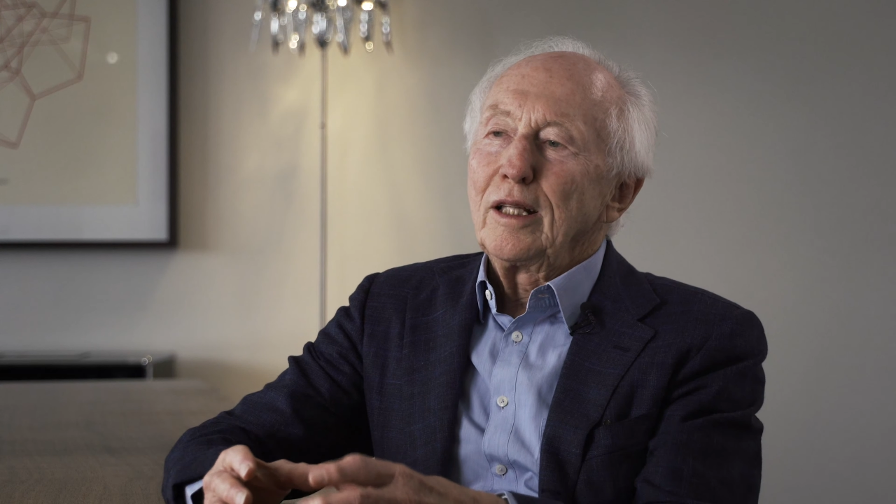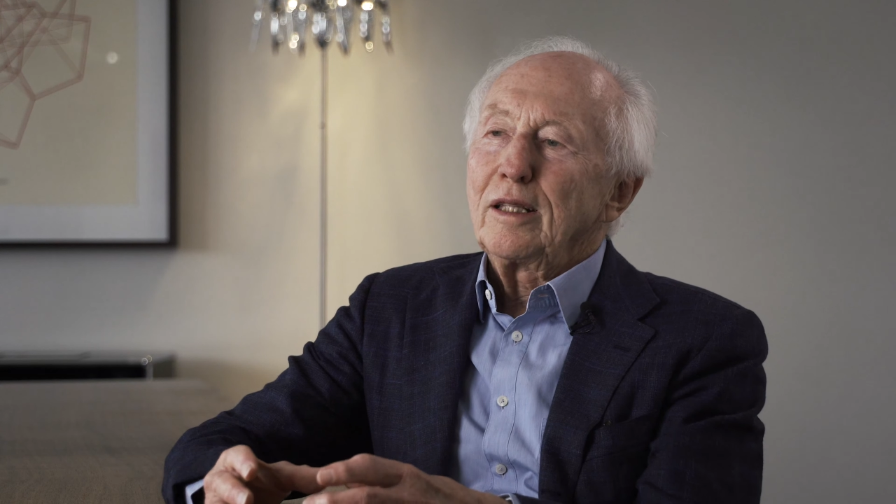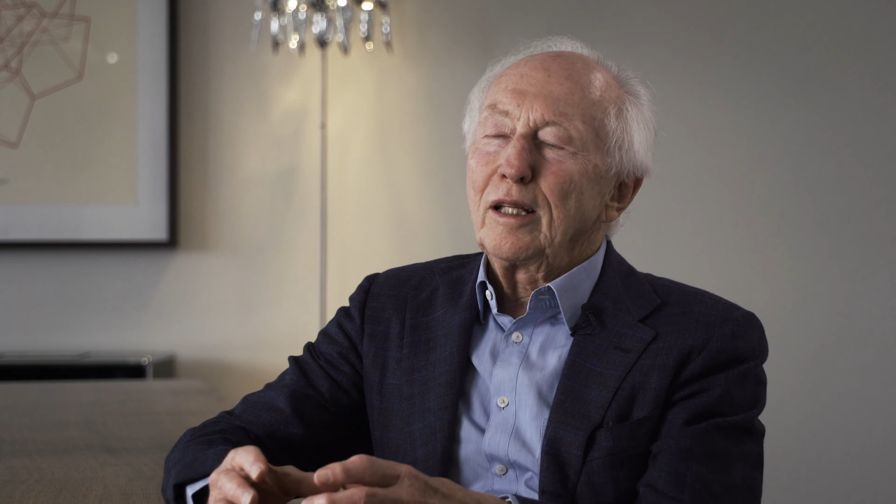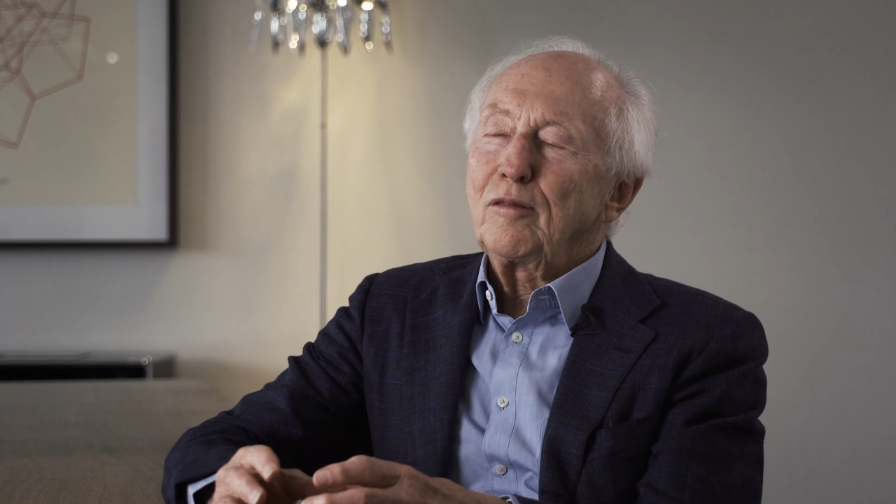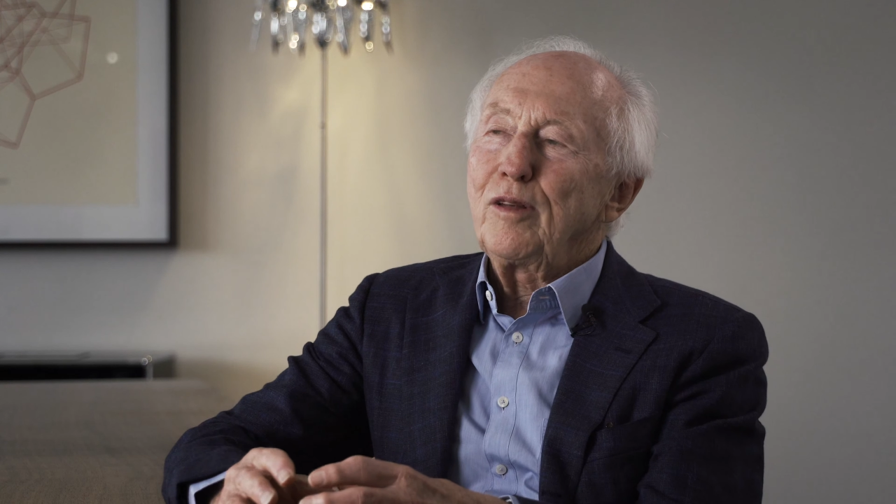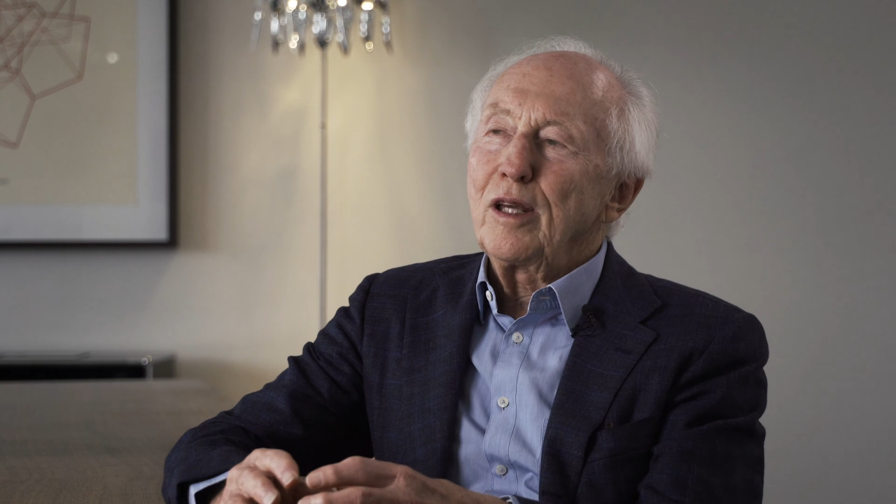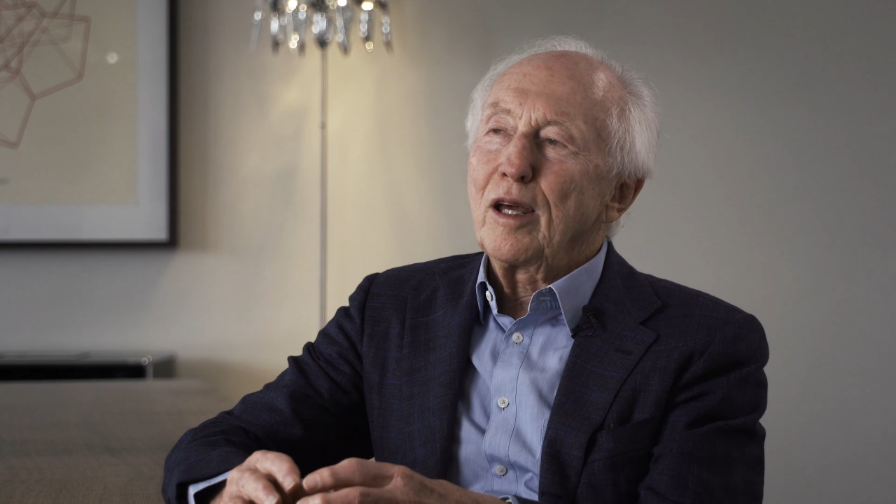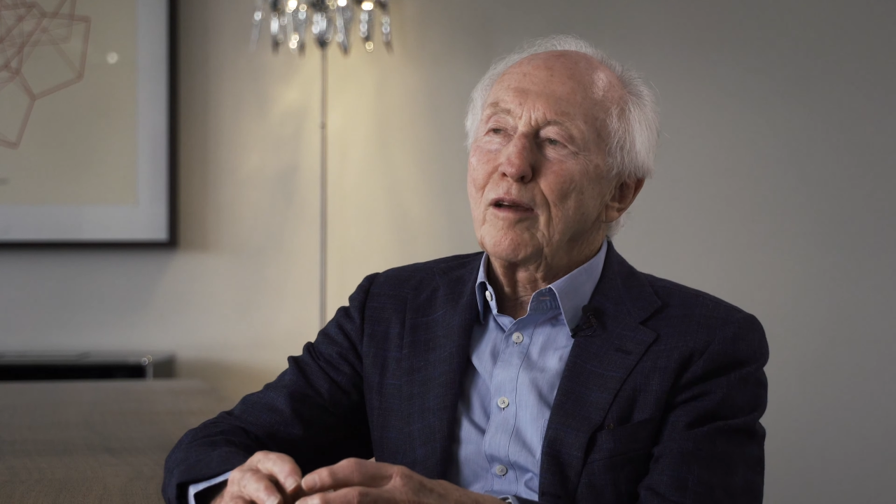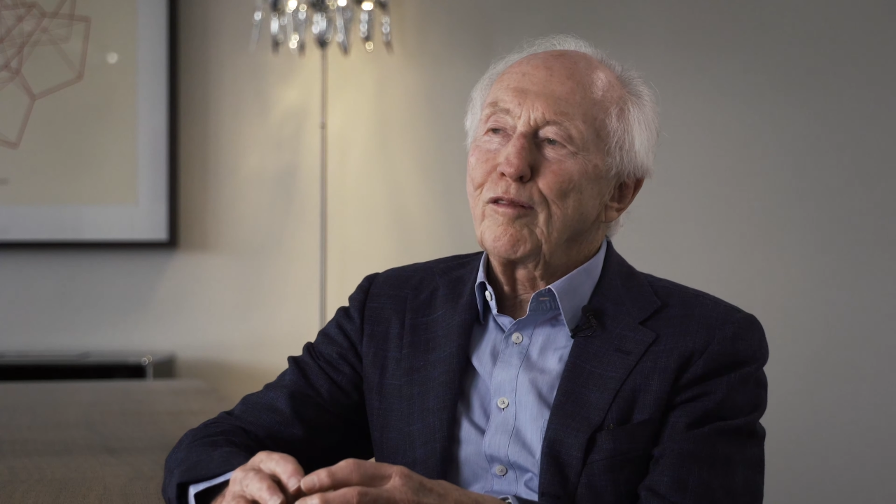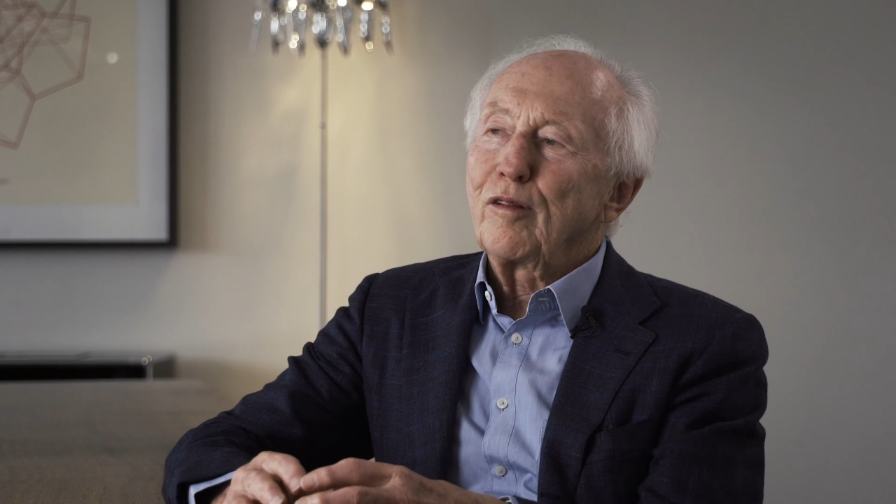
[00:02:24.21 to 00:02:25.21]
that we
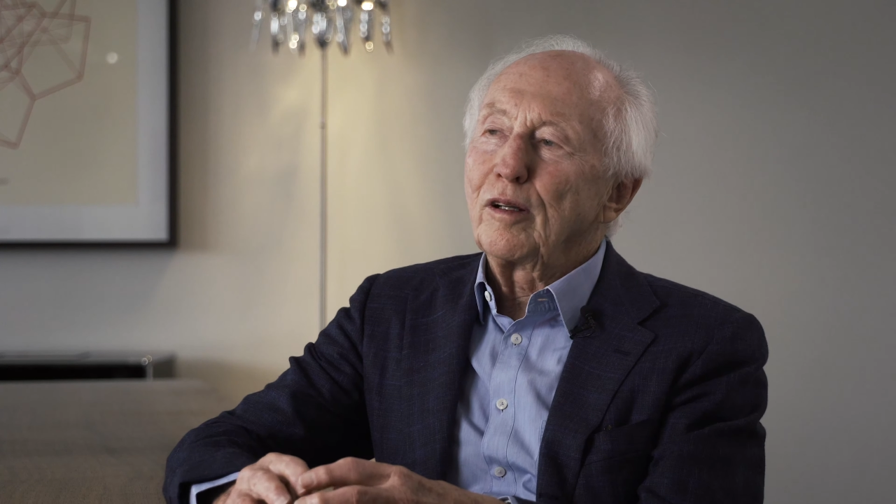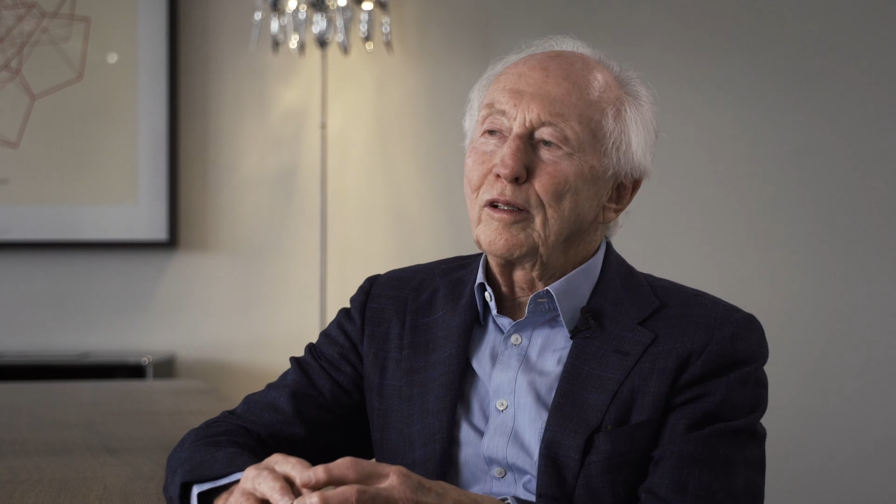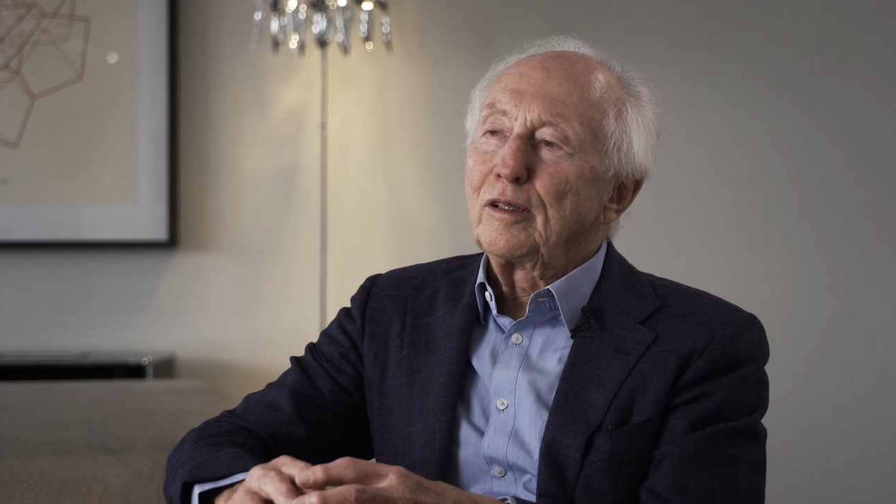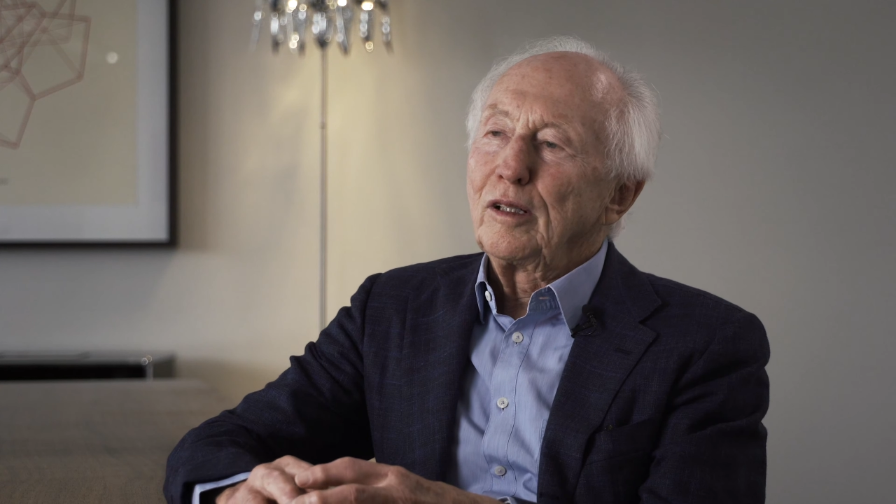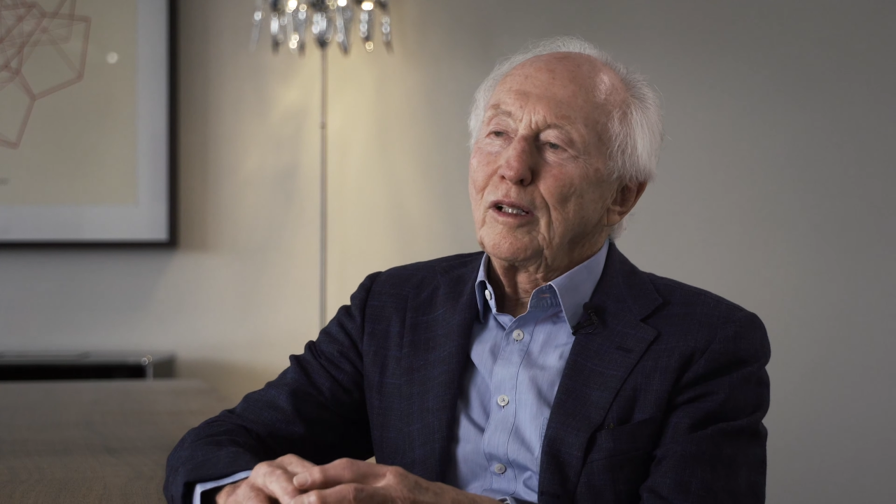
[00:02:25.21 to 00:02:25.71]
have a,